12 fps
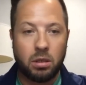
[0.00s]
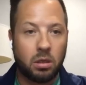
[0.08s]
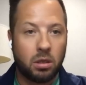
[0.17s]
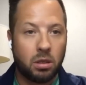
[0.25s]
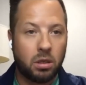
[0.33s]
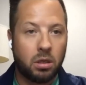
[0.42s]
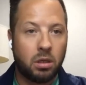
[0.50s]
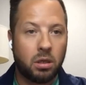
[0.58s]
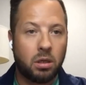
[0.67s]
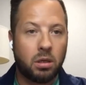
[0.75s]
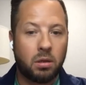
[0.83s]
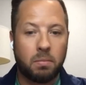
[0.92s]

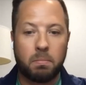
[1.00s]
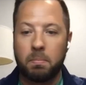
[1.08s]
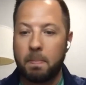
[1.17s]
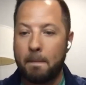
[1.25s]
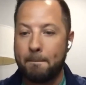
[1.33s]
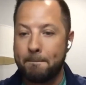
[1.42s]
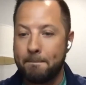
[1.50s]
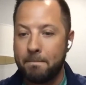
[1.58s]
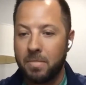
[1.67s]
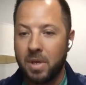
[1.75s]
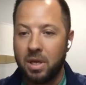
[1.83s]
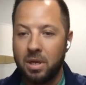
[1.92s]
Um,
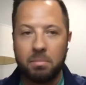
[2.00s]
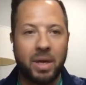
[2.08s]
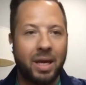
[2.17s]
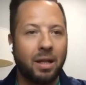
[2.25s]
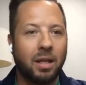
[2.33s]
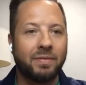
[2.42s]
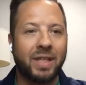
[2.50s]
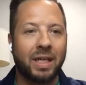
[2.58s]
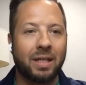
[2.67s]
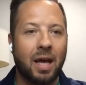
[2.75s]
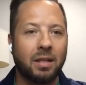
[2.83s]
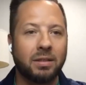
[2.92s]
man, I love
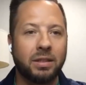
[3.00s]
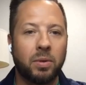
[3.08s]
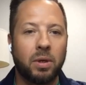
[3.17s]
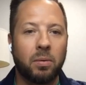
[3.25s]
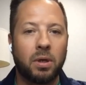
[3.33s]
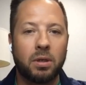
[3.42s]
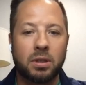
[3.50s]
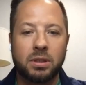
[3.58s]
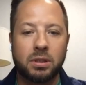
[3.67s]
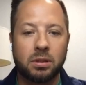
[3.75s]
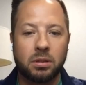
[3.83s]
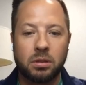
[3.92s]
technology when it
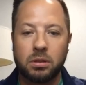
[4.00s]
works.